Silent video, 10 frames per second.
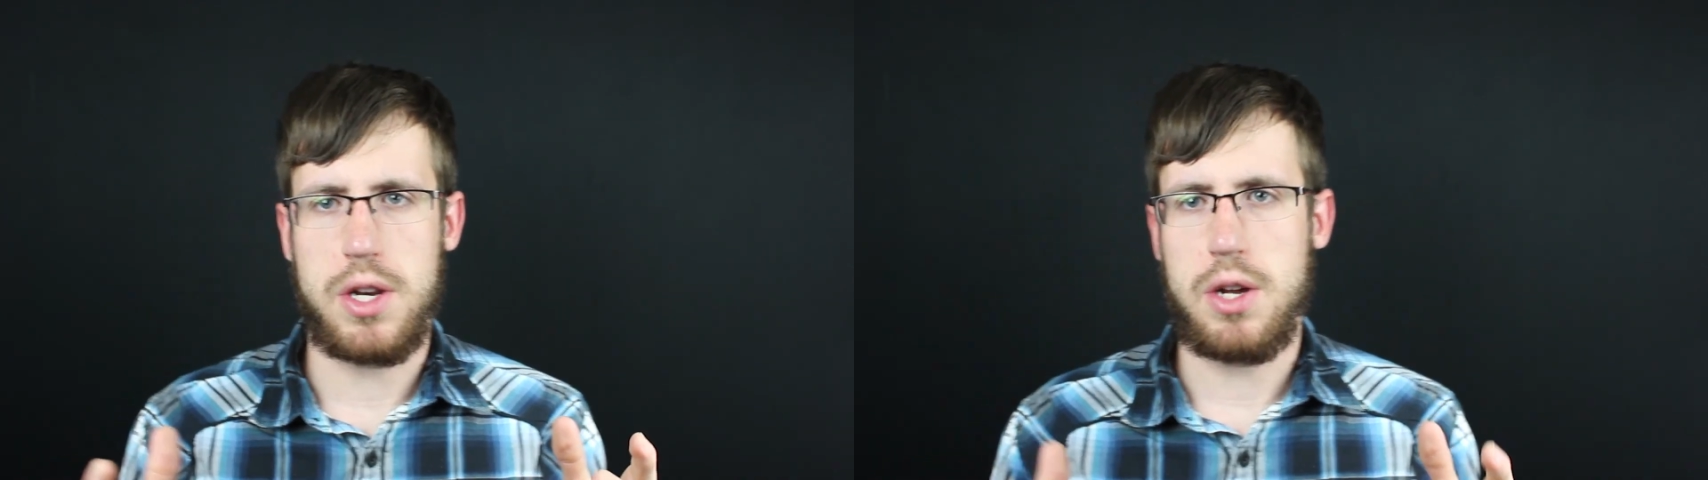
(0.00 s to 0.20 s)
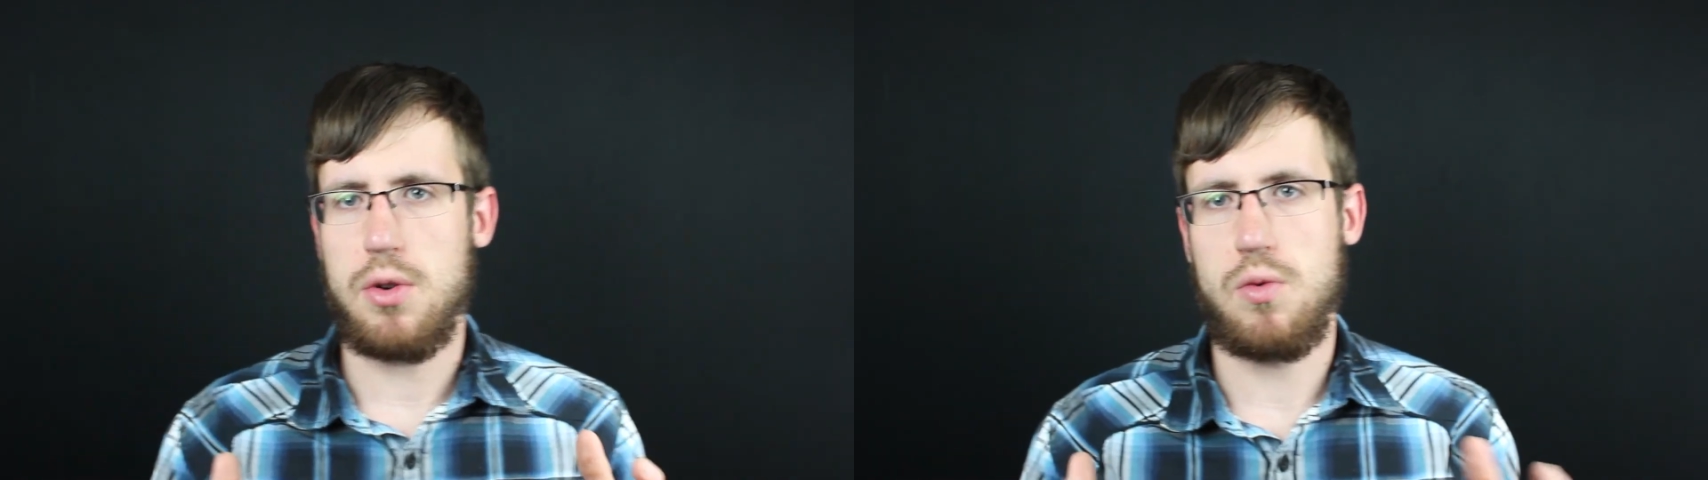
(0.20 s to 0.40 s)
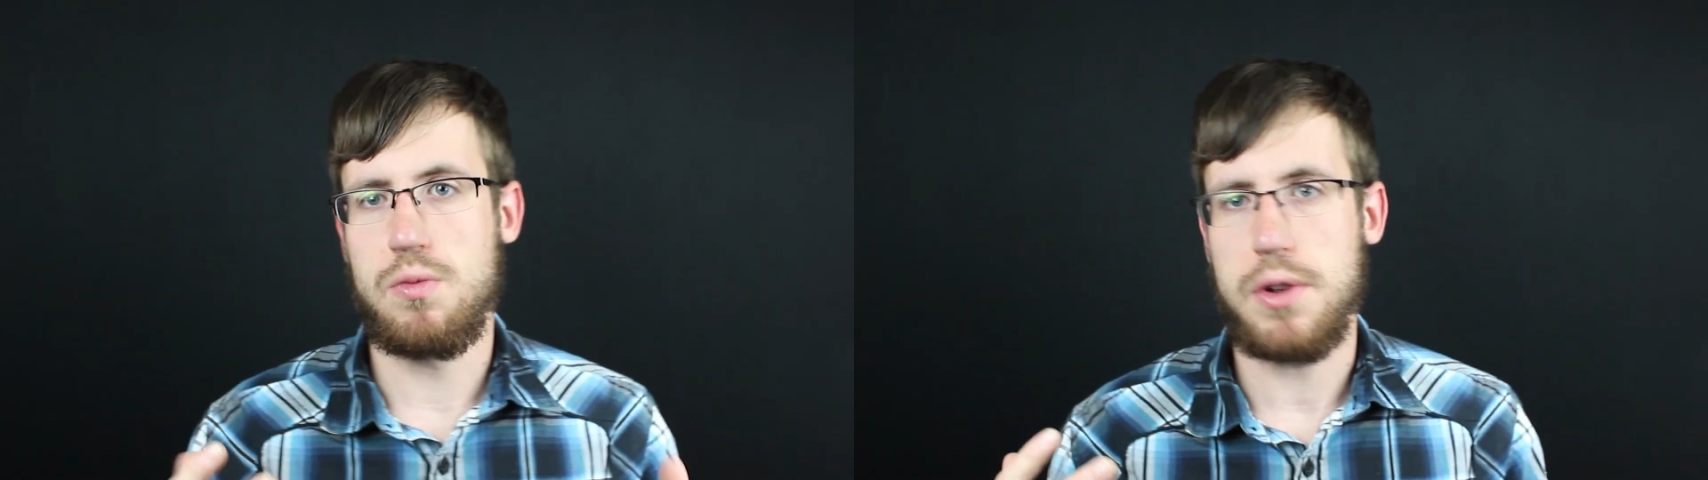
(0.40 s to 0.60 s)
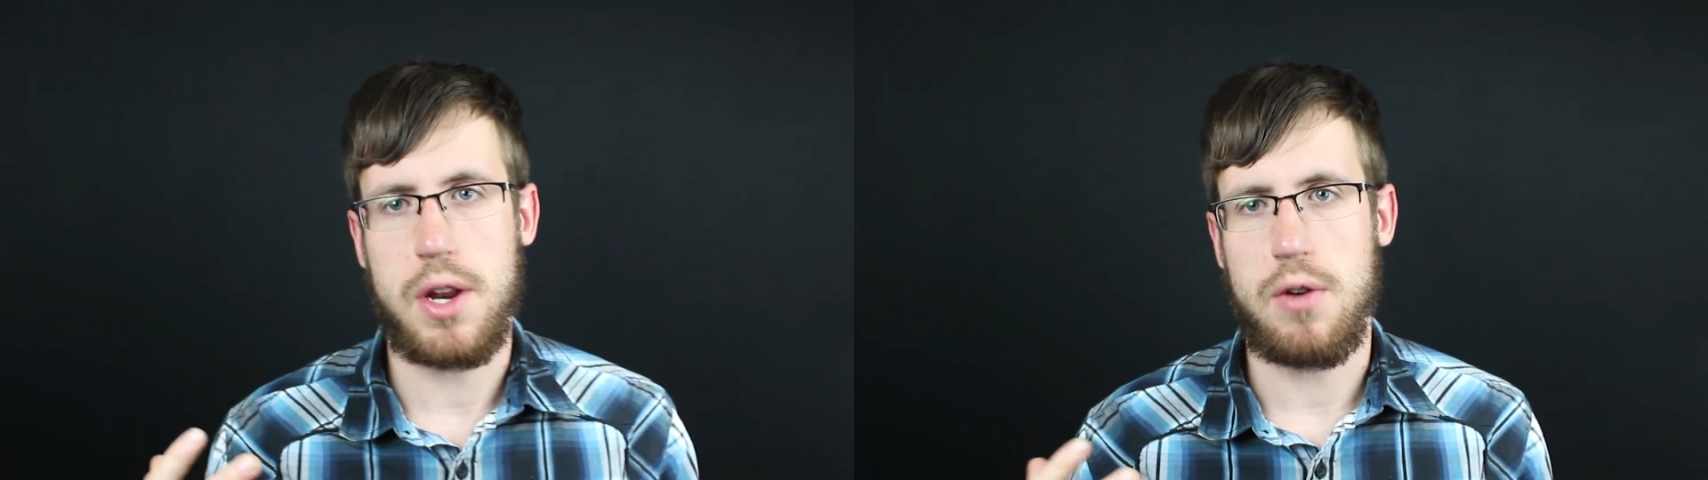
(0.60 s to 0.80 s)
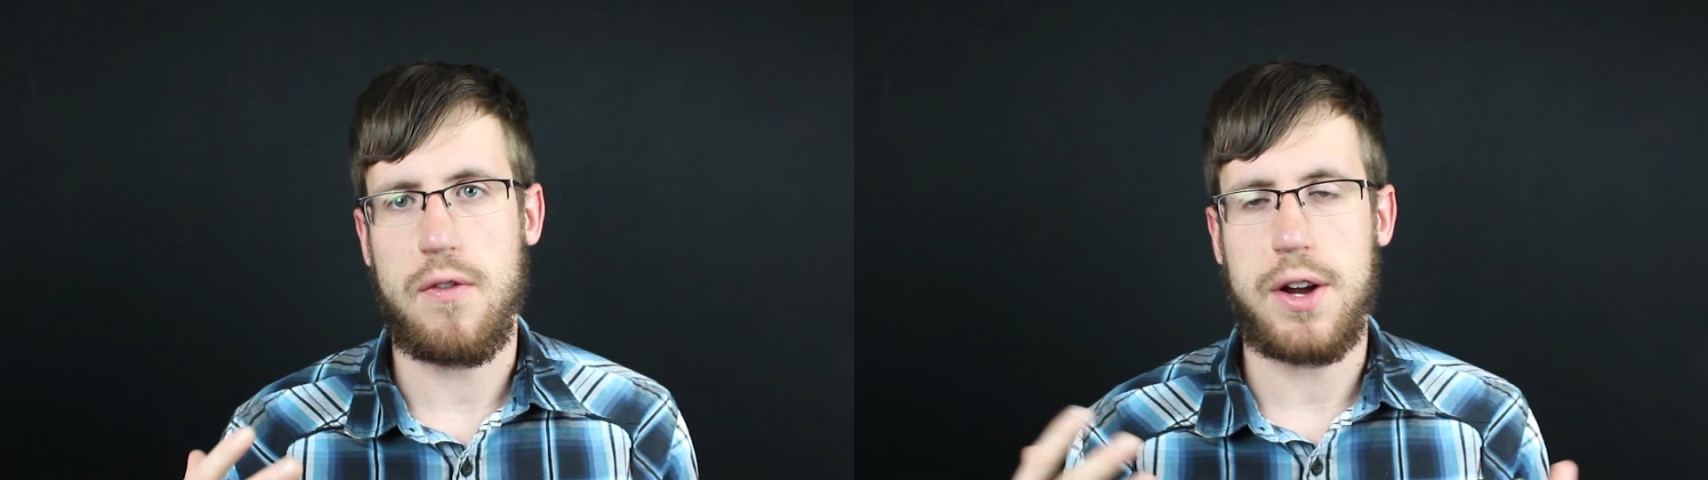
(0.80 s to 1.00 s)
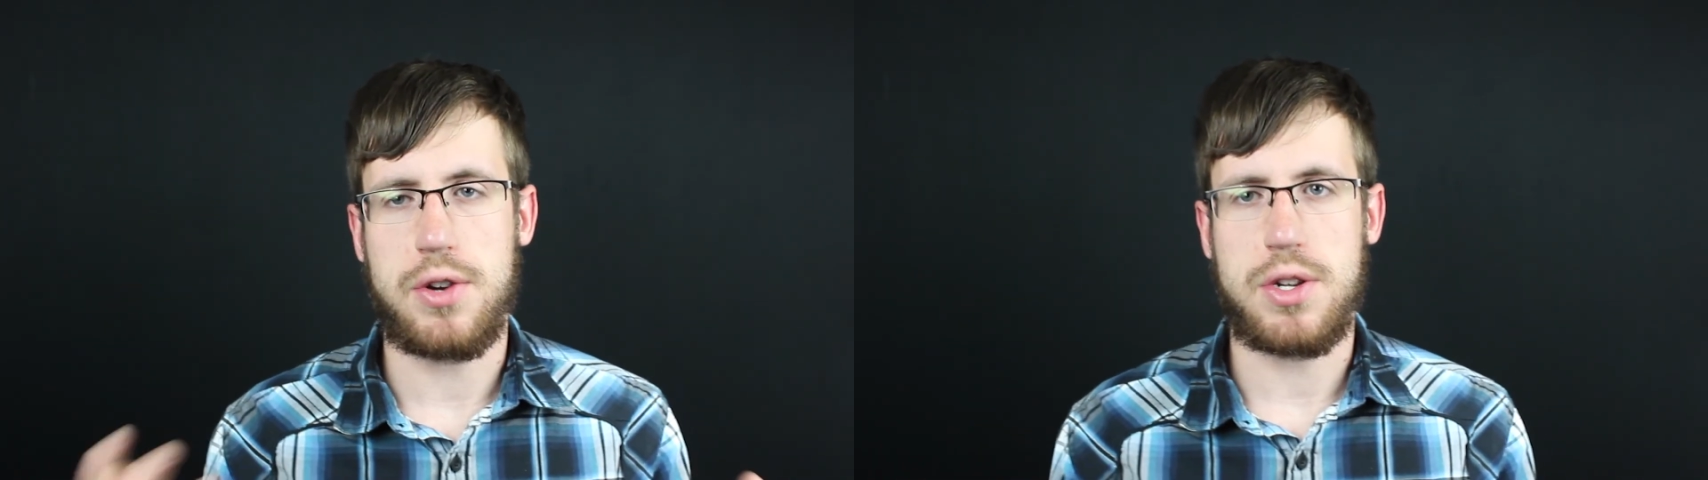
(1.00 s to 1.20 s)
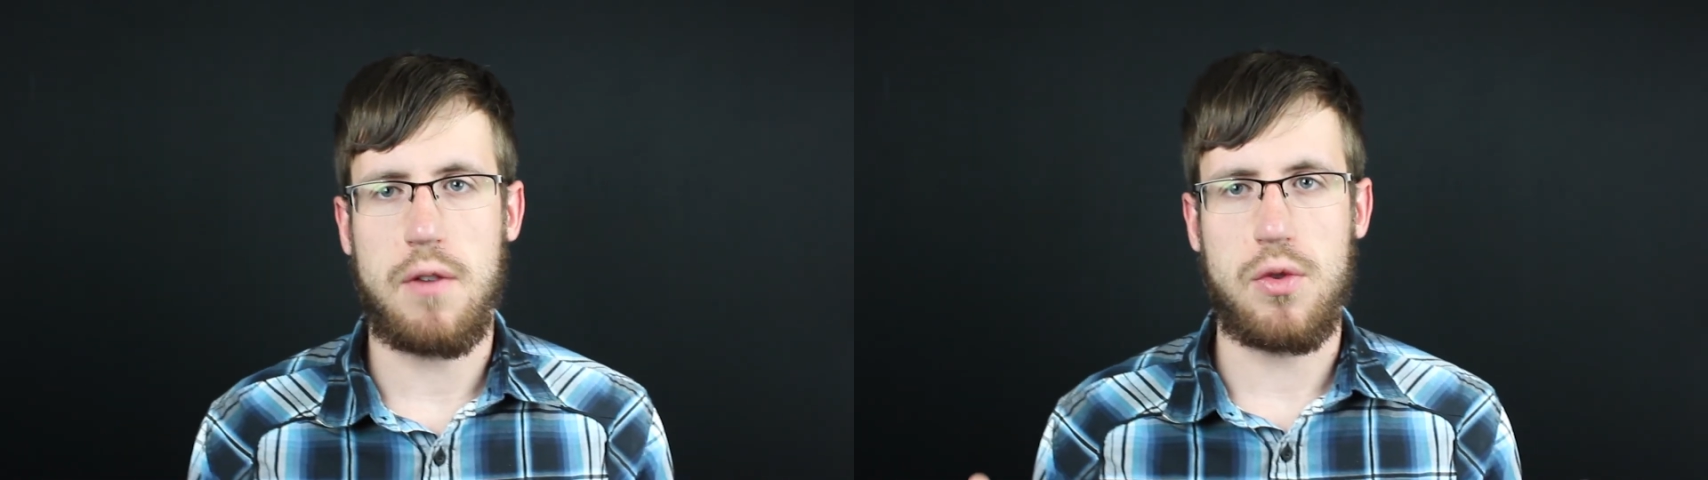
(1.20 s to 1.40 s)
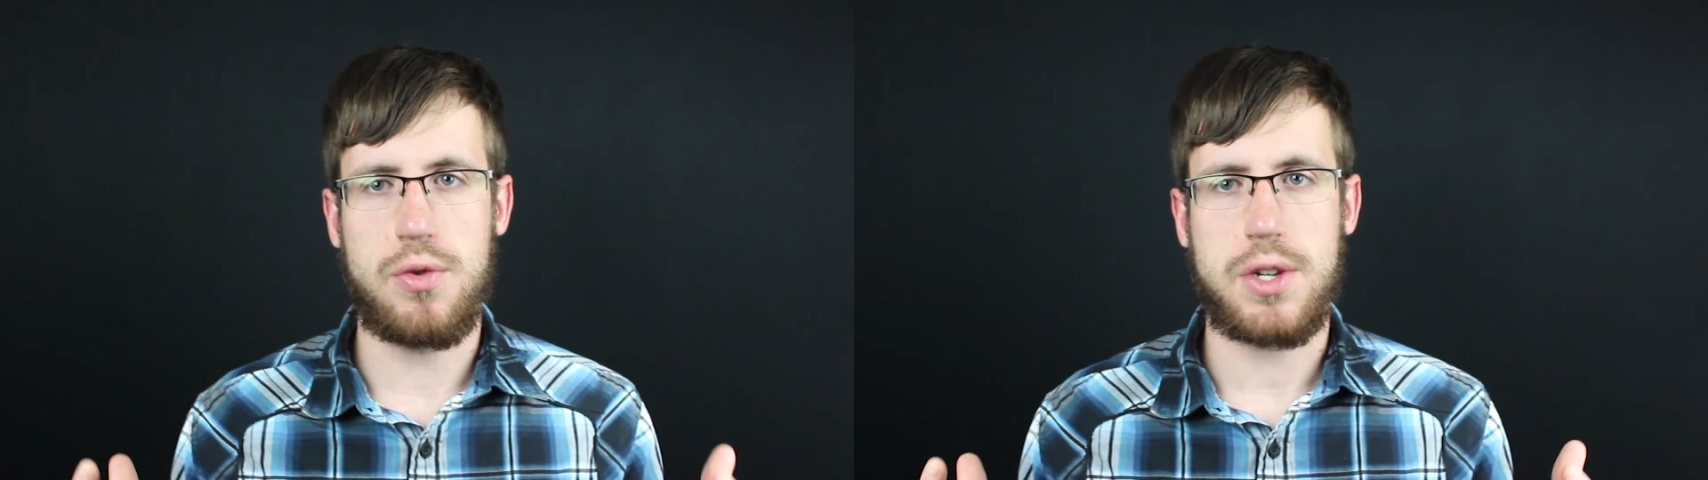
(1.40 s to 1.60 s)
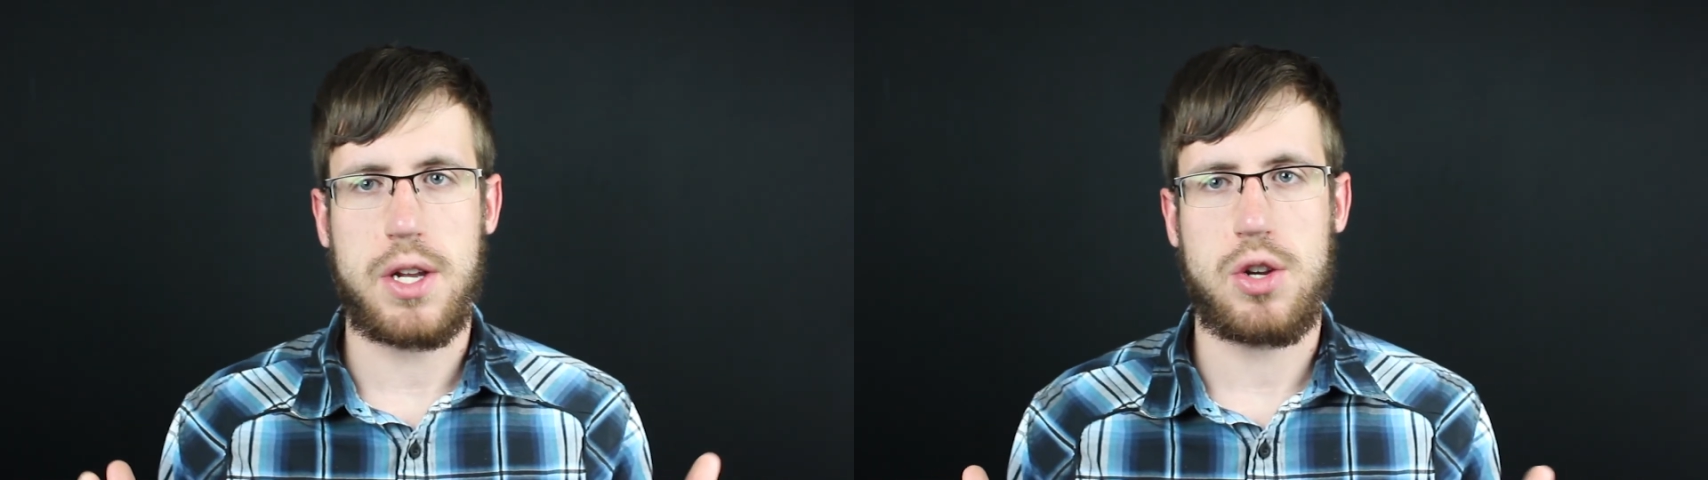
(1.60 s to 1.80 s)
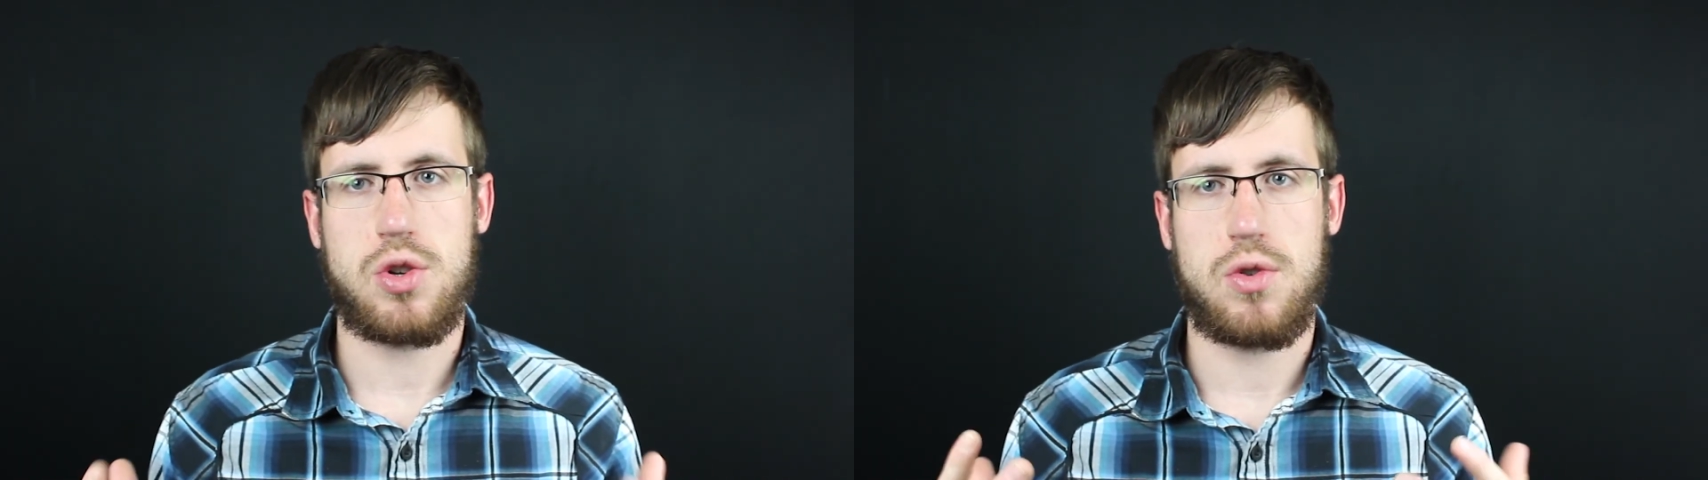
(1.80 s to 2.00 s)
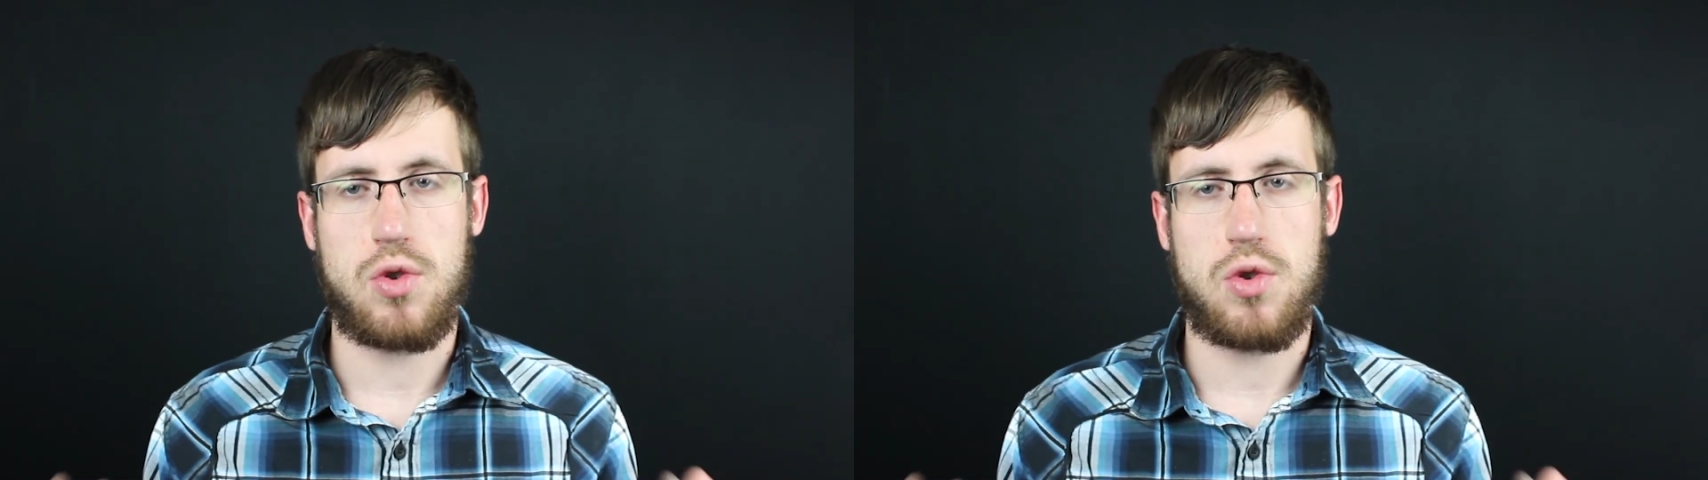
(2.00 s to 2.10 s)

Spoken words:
Do you find yourself losing